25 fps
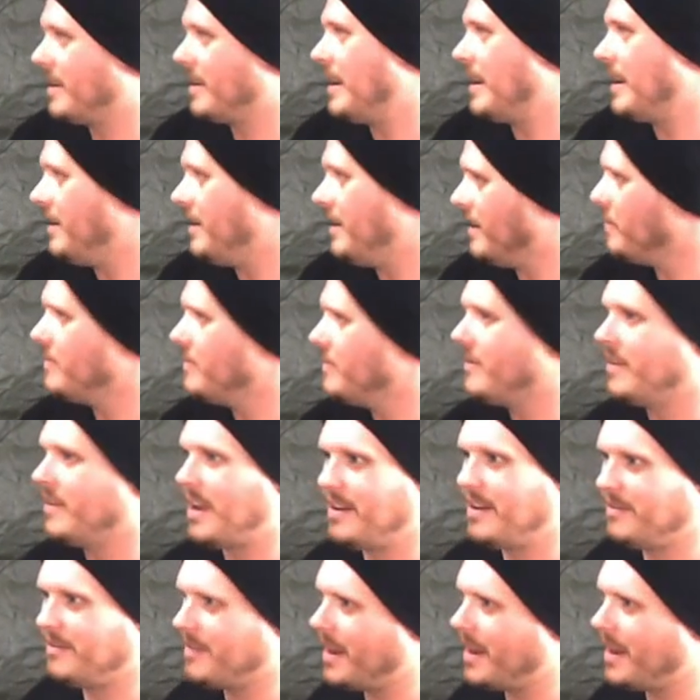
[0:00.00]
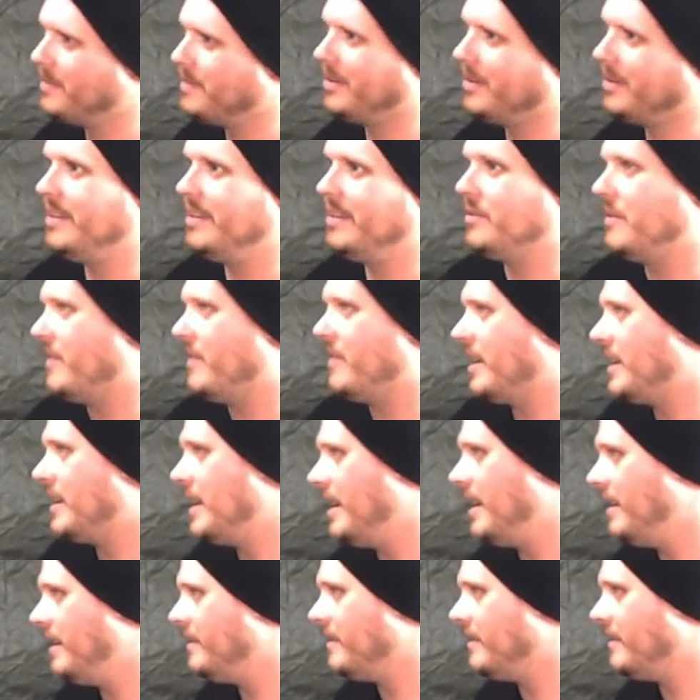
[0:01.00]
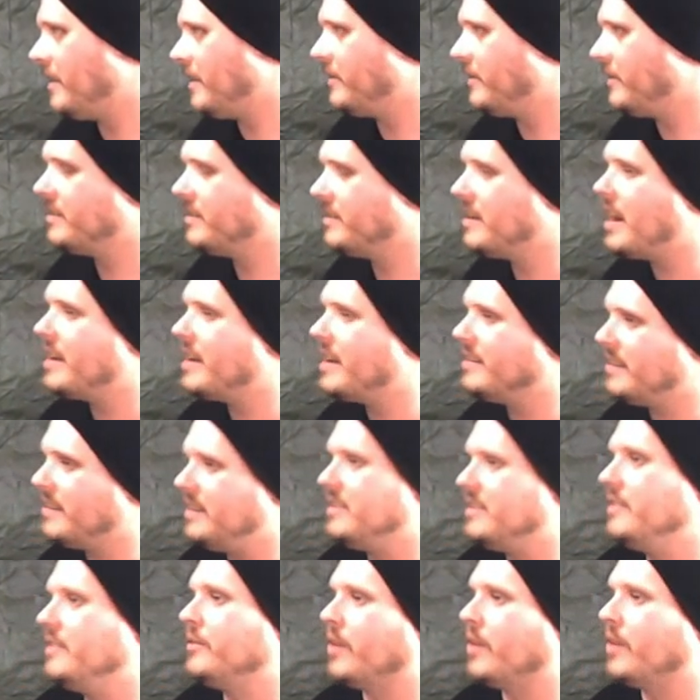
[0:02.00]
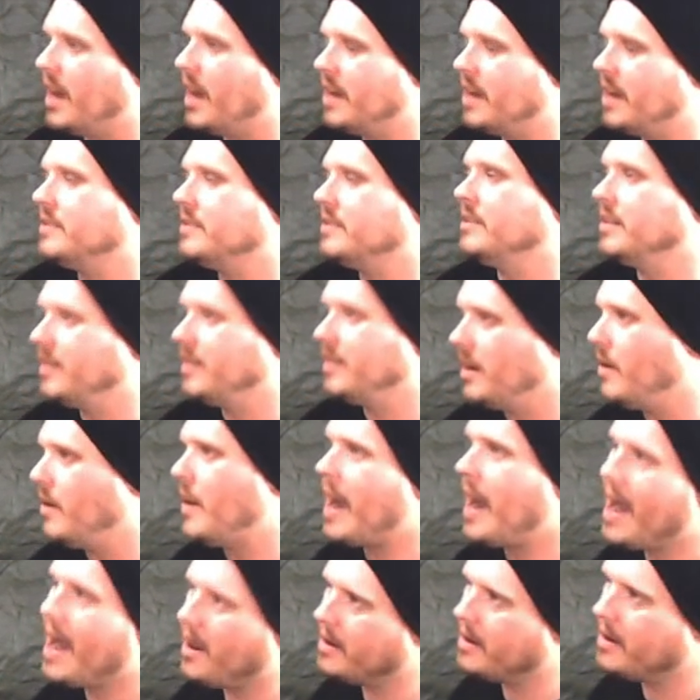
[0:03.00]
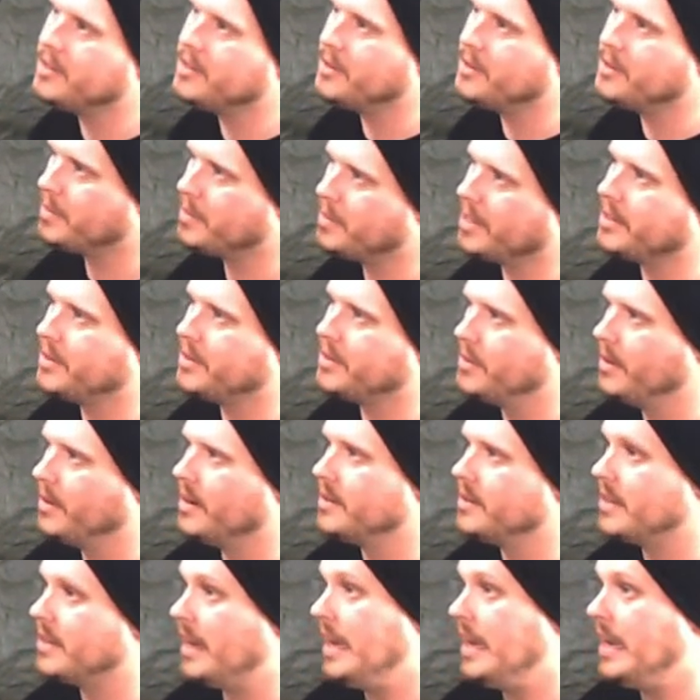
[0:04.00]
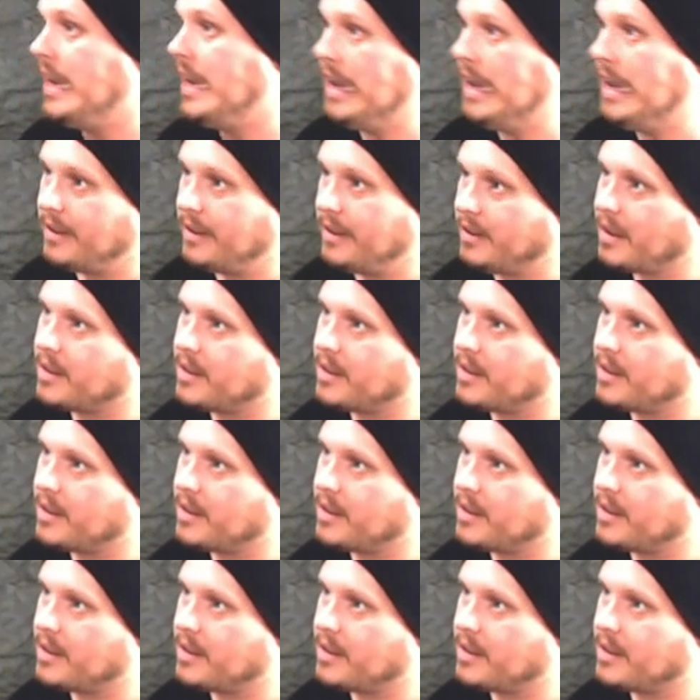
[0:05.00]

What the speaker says: had families, we've had kids and stuff. It's not as easy for us to go out and do big tours. And